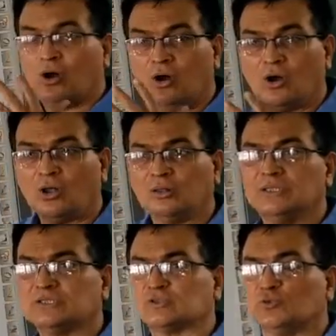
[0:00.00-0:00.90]
all
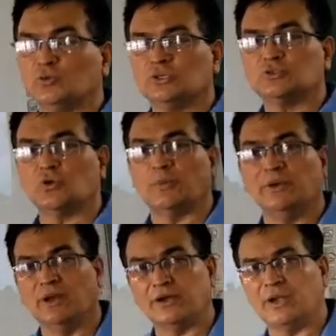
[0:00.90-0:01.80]
the students who have
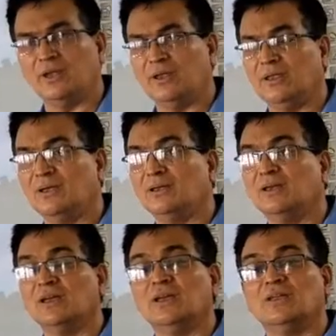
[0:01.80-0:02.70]
been attending,